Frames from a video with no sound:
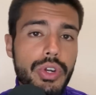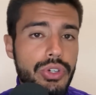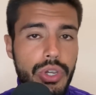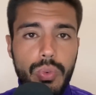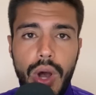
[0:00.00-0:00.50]
you
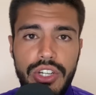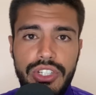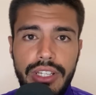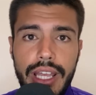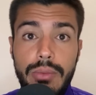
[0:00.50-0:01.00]
can watch the
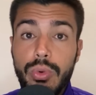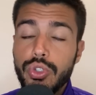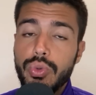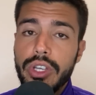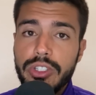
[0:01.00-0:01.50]
game, what
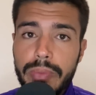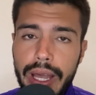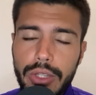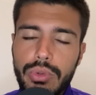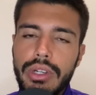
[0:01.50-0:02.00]
to
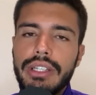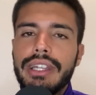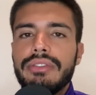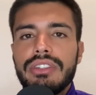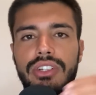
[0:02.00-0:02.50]
expect. We're going to
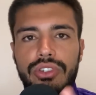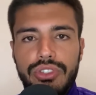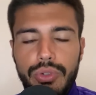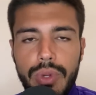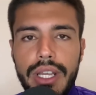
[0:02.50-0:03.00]
dive into
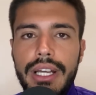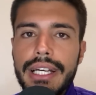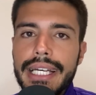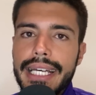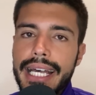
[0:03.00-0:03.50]
Costa Rica.
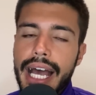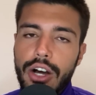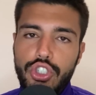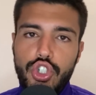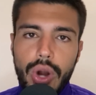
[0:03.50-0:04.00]

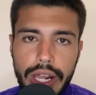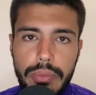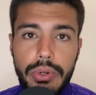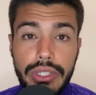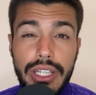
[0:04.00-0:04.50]
I'll try to
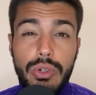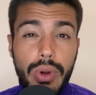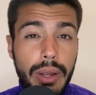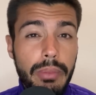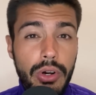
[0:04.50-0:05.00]
predict
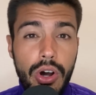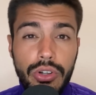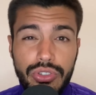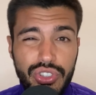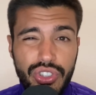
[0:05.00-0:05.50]
Greg
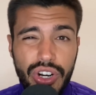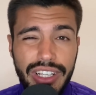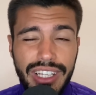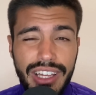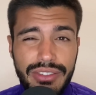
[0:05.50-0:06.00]
Berhalter's starting
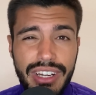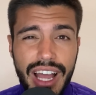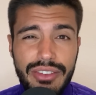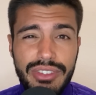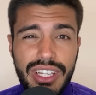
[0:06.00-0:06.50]
11.
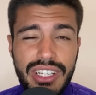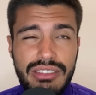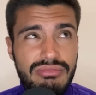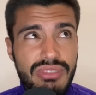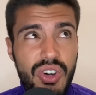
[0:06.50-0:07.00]
I've done
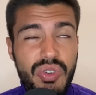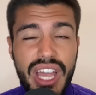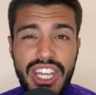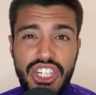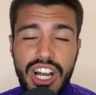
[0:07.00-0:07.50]
an
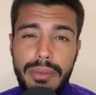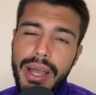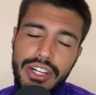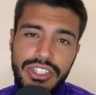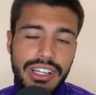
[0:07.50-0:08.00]
okay job.
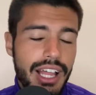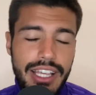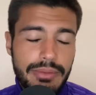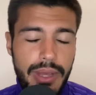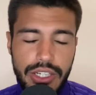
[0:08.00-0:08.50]
Actually, the
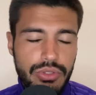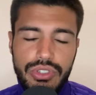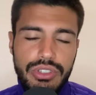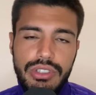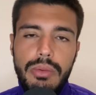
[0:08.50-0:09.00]
last match was
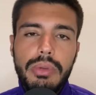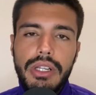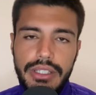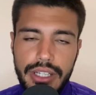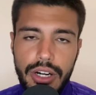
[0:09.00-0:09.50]
just
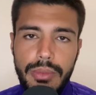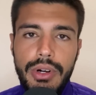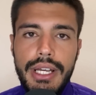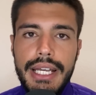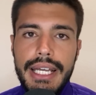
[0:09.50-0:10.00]
completely terrible.
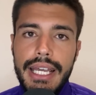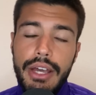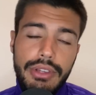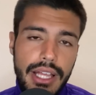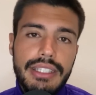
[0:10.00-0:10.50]
And
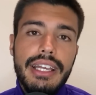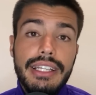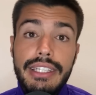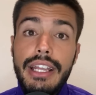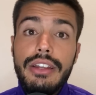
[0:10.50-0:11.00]
with that said, at
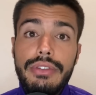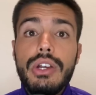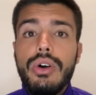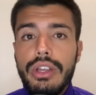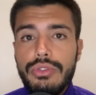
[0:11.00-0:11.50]
the end of the
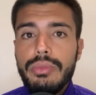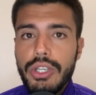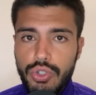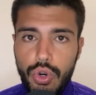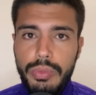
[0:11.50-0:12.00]
video, I'll give you my
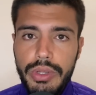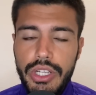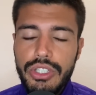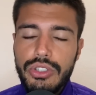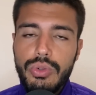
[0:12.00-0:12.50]
score
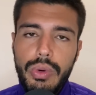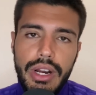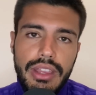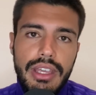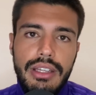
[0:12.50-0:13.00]
prediction to what I
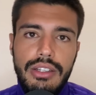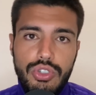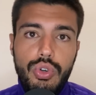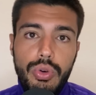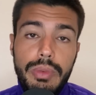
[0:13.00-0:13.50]
think the
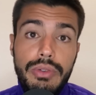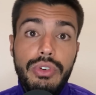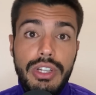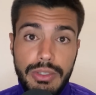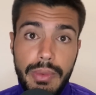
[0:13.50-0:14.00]
score will be for
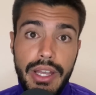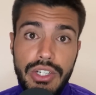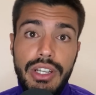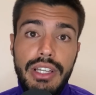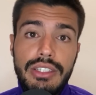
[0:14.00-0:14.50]
this match
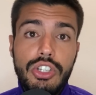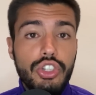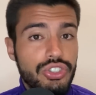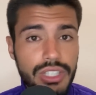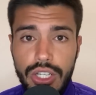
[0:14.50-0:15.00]
against
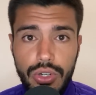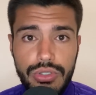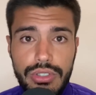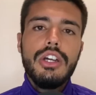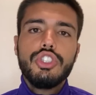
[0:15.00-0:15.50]
Los
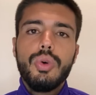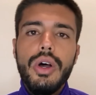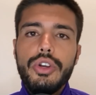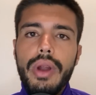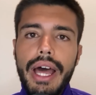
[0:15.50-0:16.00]
Ticos. So while
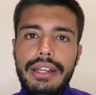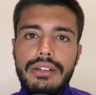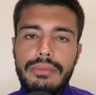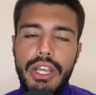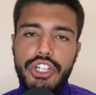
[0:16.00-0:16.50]
you're at it,
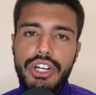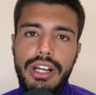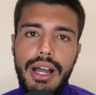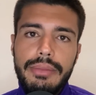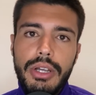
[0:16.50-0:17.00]
make sure to
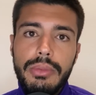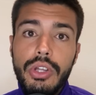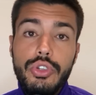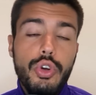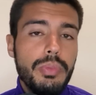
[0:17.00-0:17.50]
comment down below
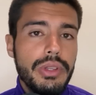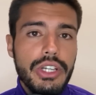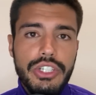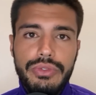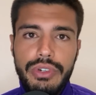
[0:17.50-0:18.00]
your
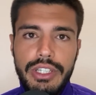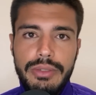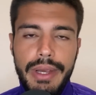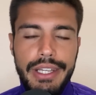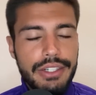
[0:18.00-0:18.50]
prediction for this
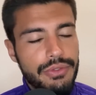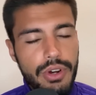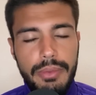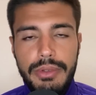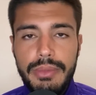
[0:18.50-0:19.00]
match, if you're
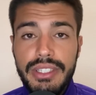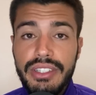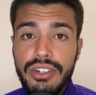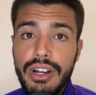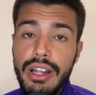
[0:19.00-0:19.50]

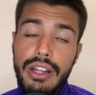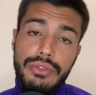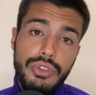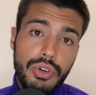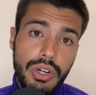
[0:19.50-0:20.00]
optimistic or not,
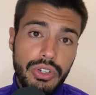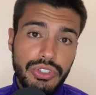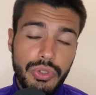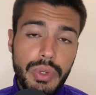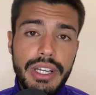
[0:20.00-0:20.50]
if you're a
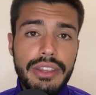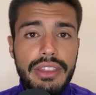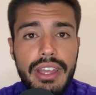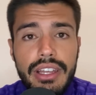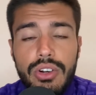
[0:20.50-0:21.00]
Costa Rican
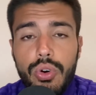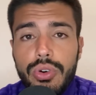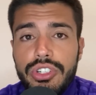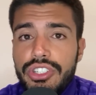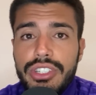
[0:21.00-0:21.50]
fan or
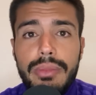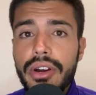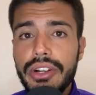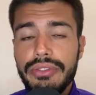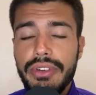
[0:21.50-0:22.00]
just an
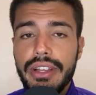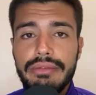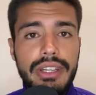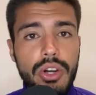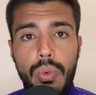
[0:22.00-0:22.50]
American fan,
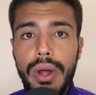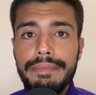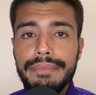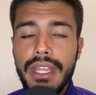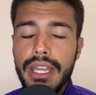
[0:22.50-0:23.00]
either one.
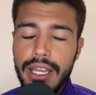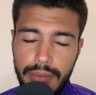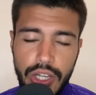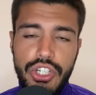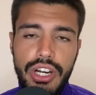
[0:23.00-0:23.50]
And
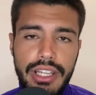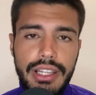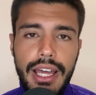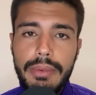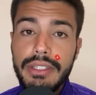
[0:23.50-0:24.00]
make sure to hit the like button,